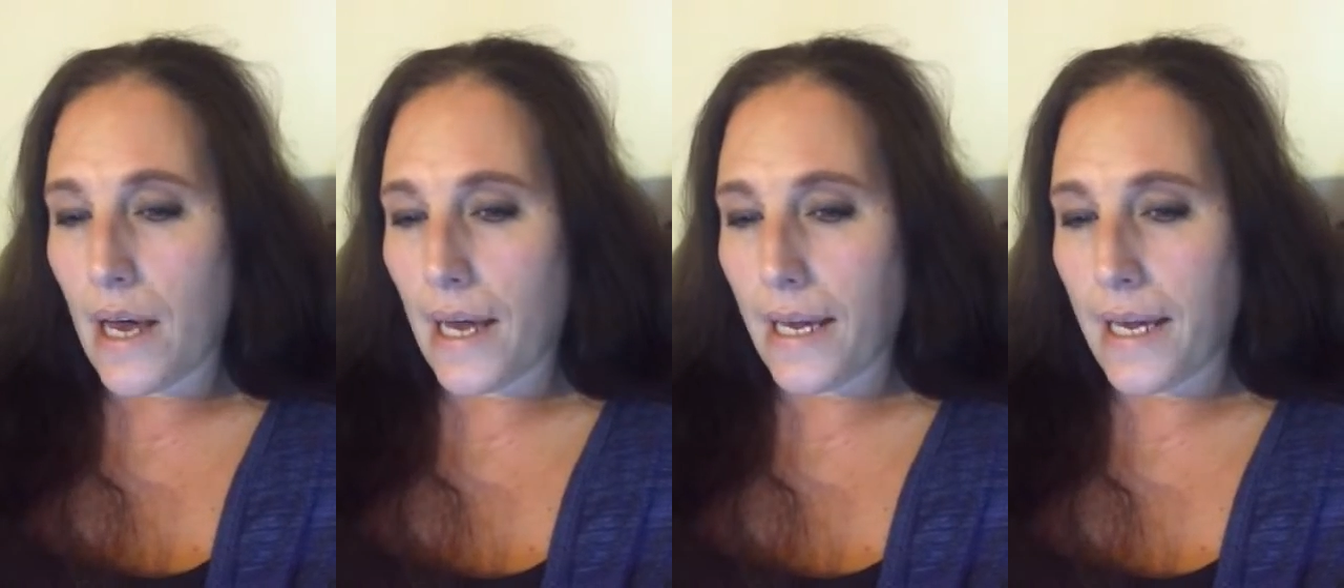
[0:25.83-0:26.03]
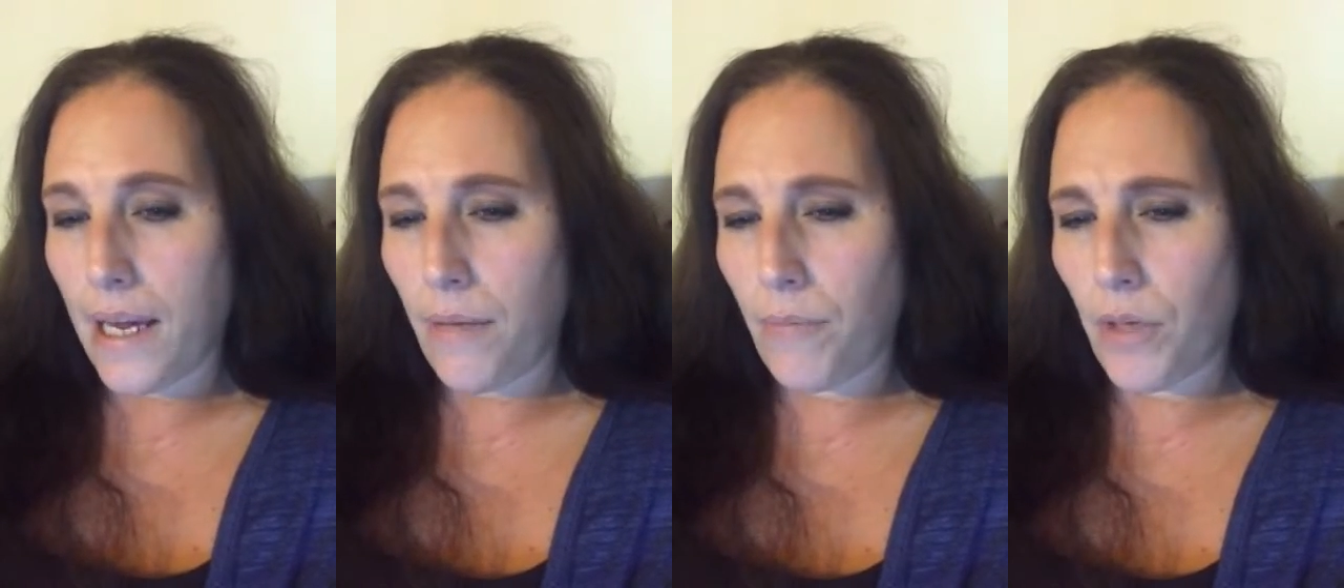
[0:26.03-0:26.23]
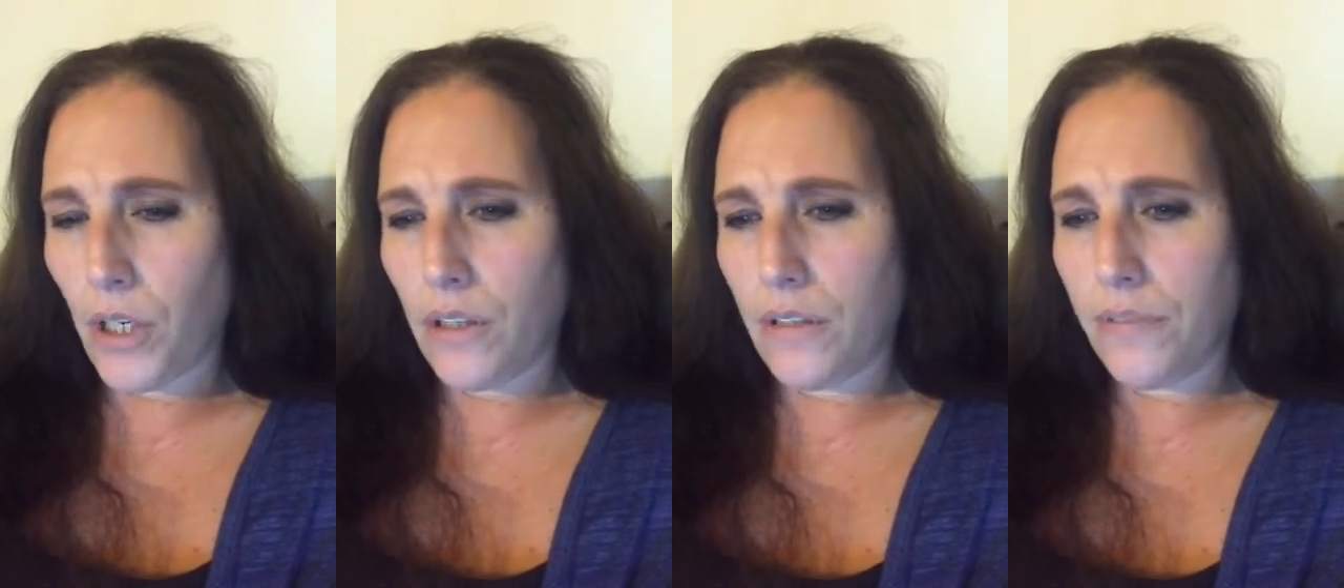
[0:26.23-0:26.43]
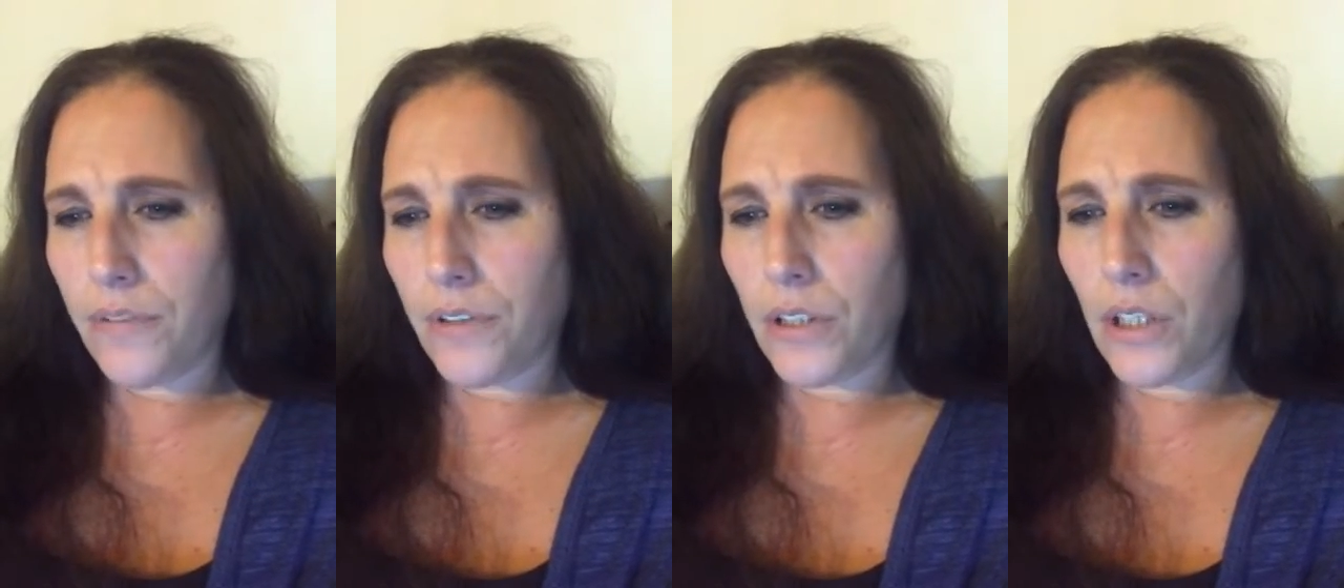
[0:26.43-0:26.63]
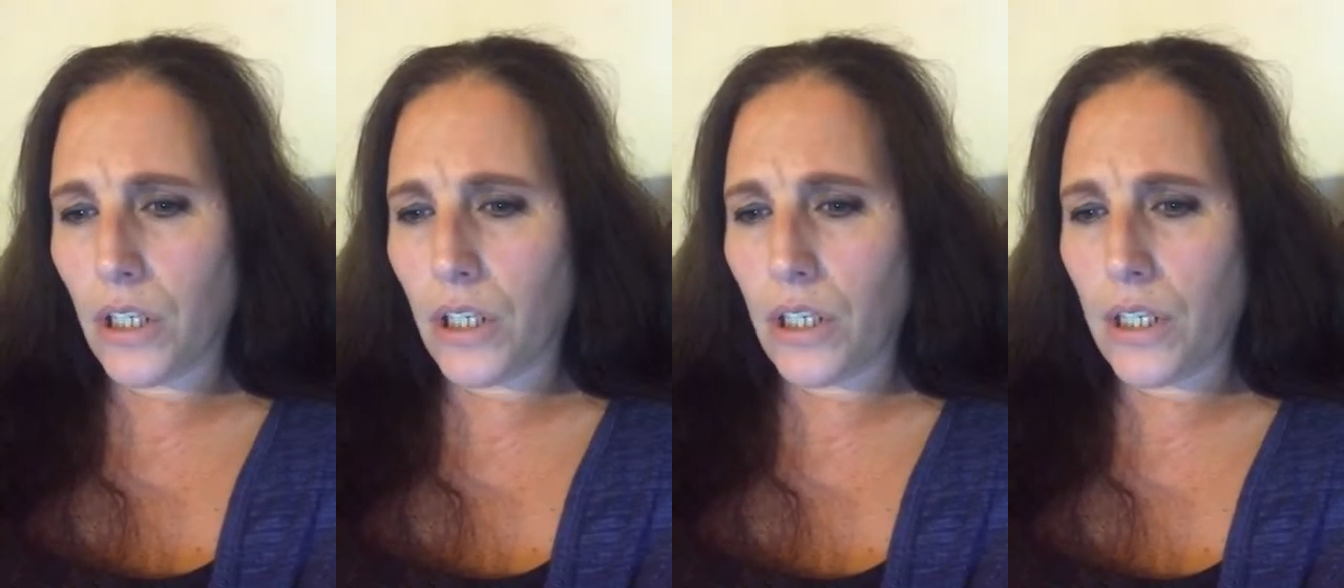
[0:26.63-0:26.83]
I came
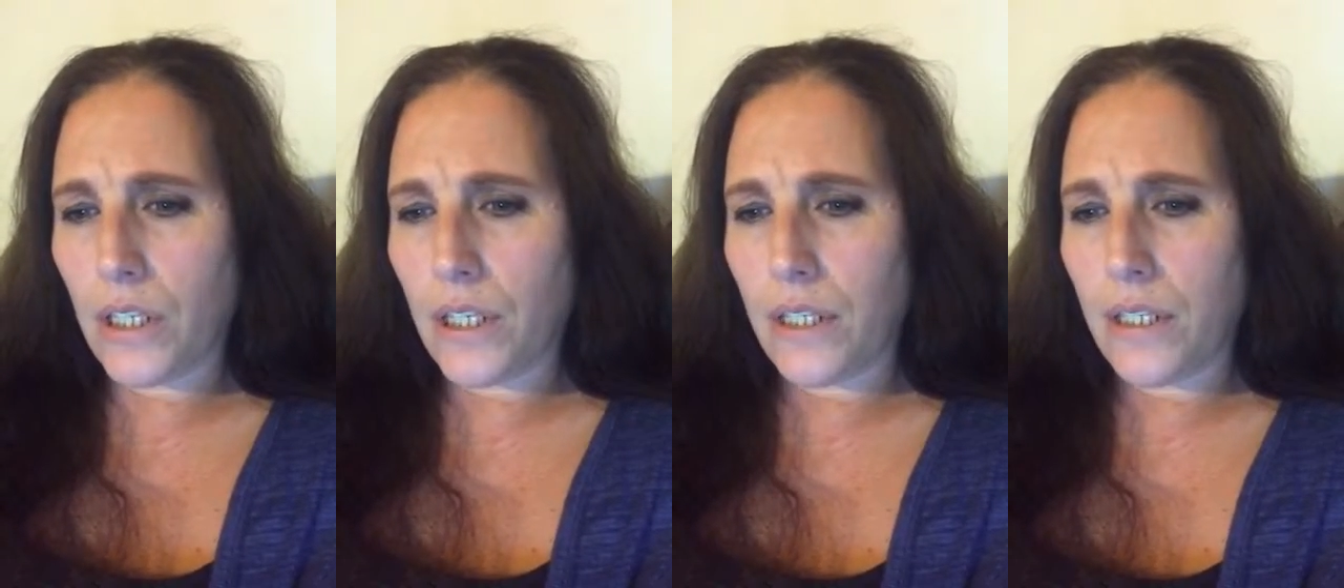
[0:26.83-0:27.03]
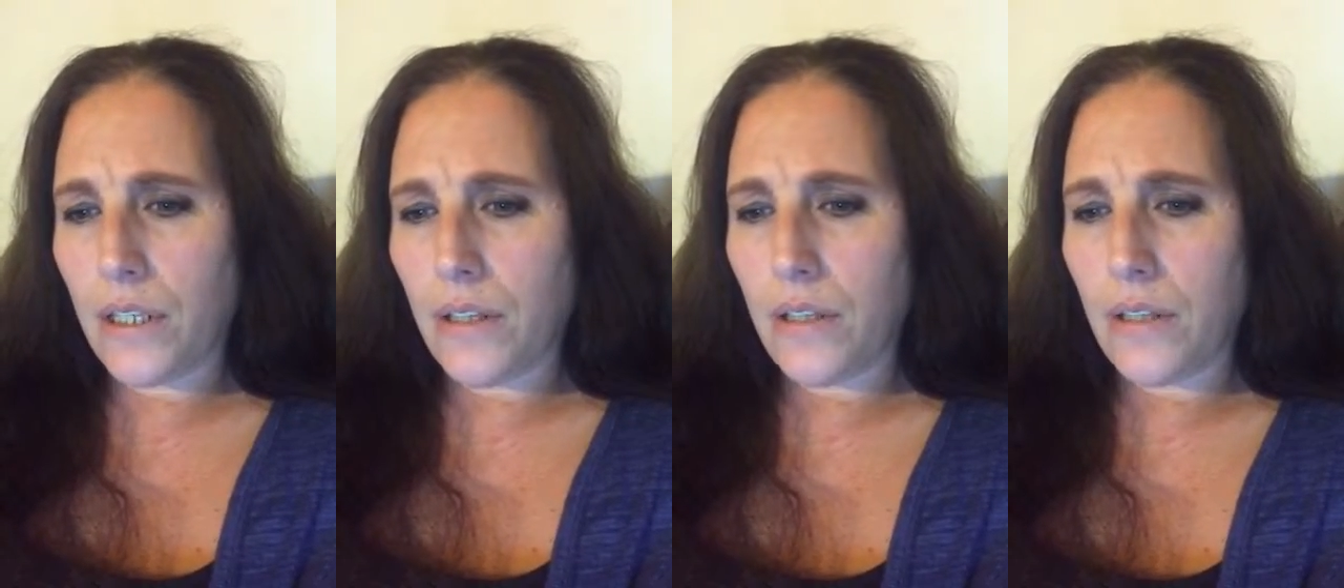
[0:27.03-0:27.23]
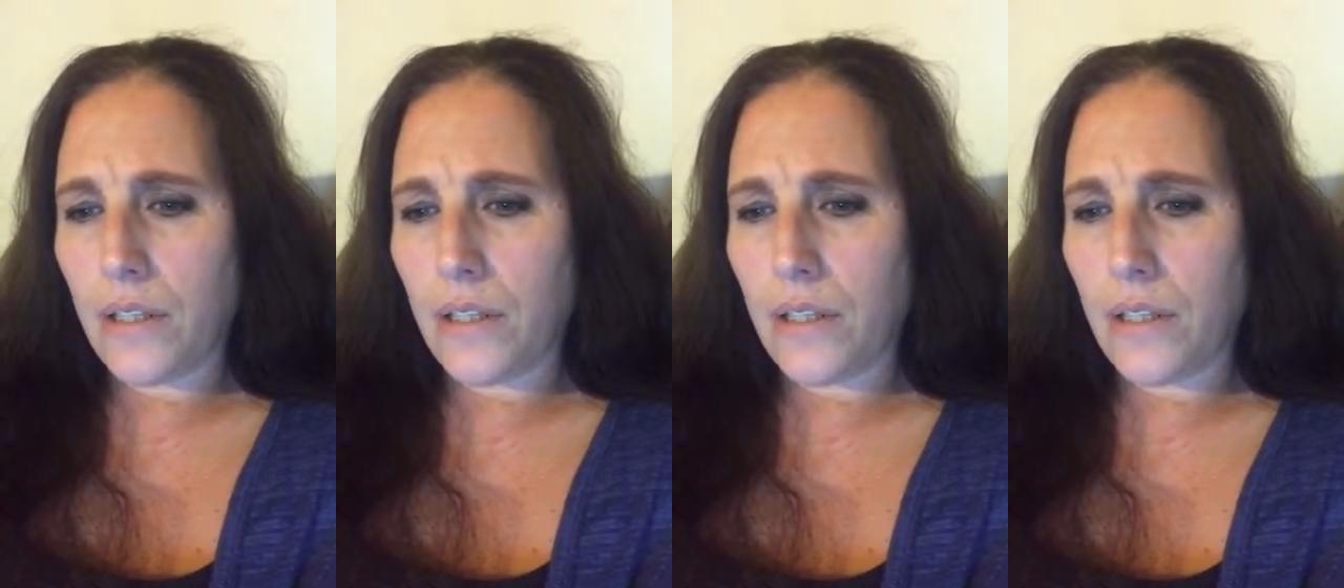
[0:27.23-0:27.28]
over on